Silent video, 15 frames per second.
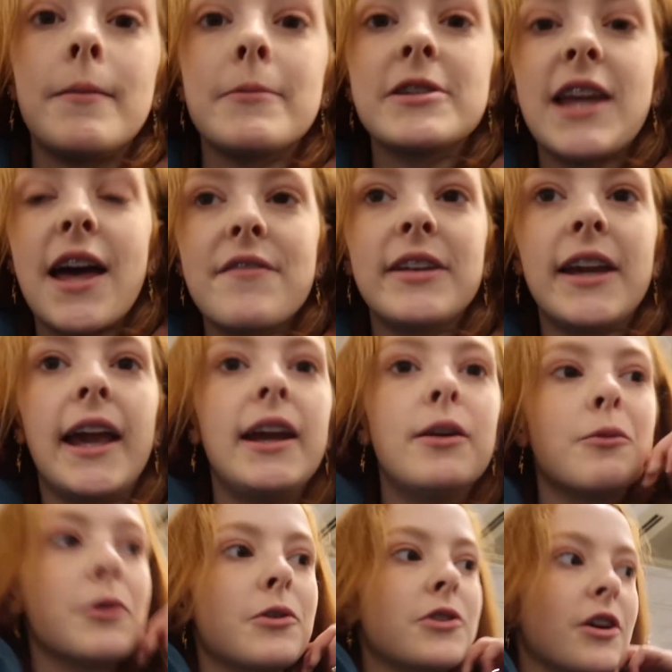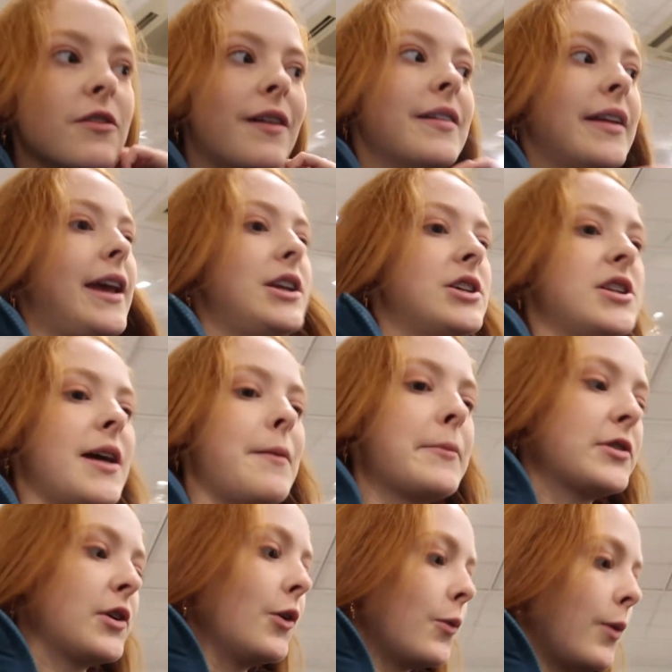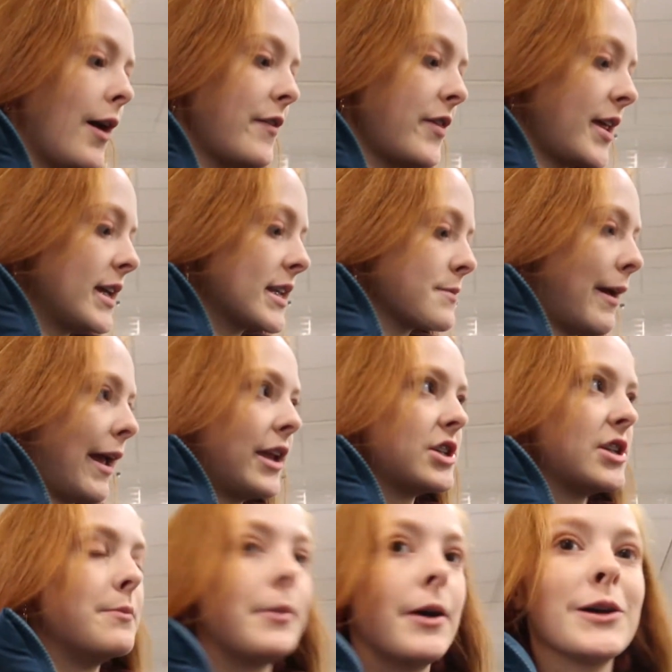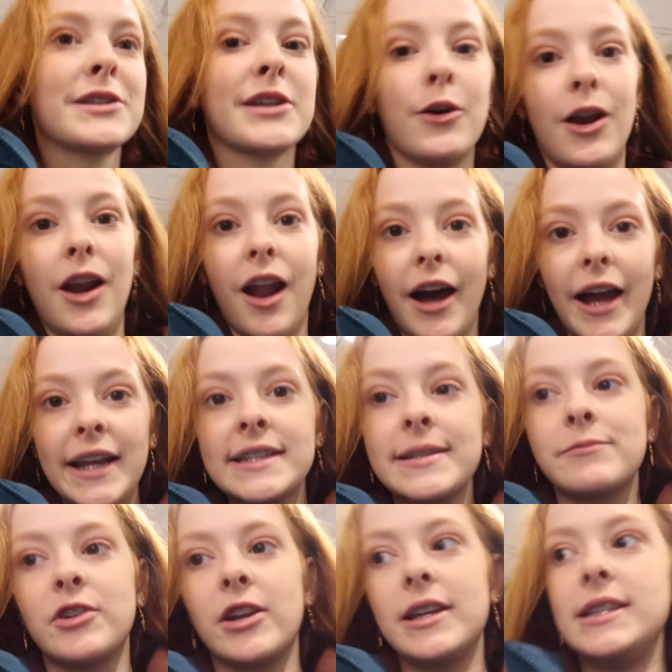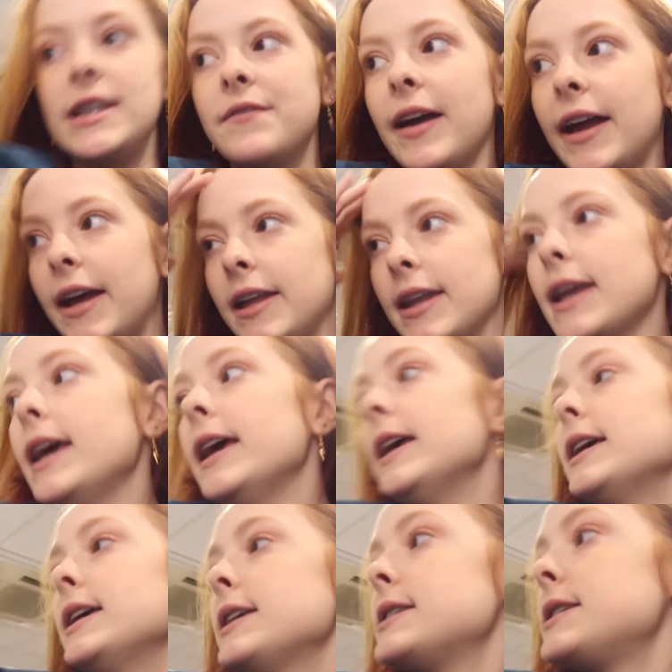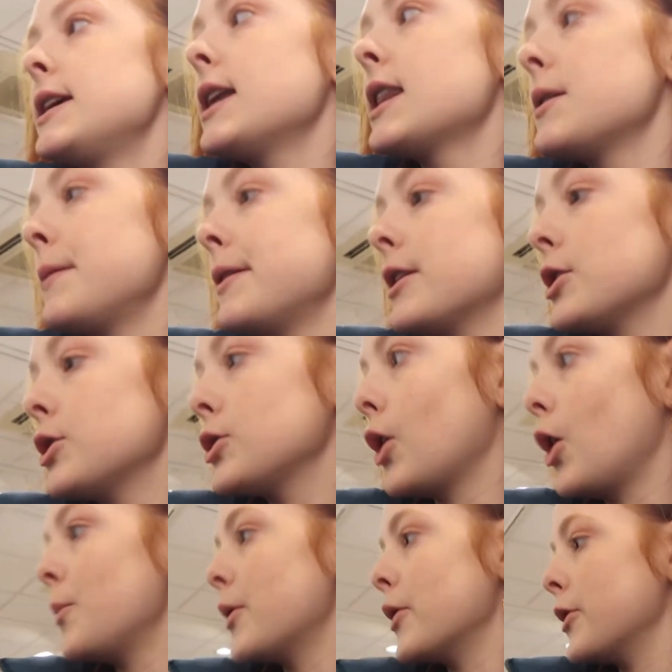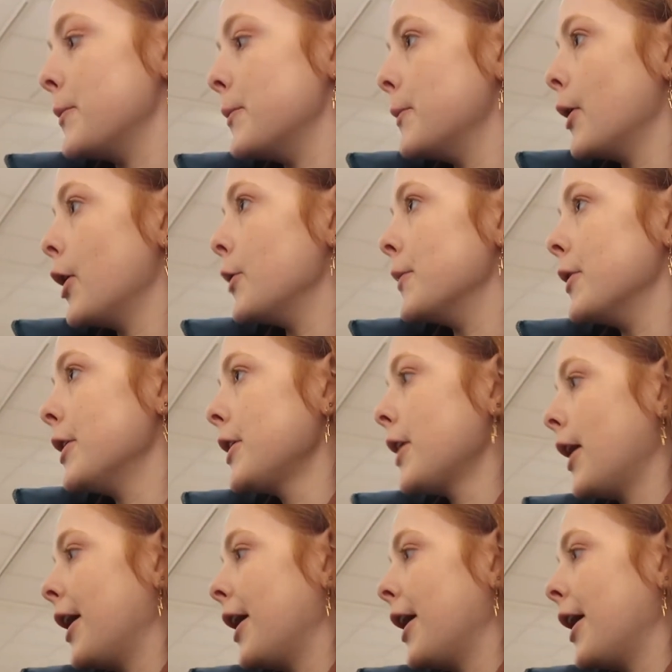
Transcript: I'm just having a wander around H&M because I've got quite a few things in my H&M basket online, so I'm trying to see if I can see them in the shop at the moment.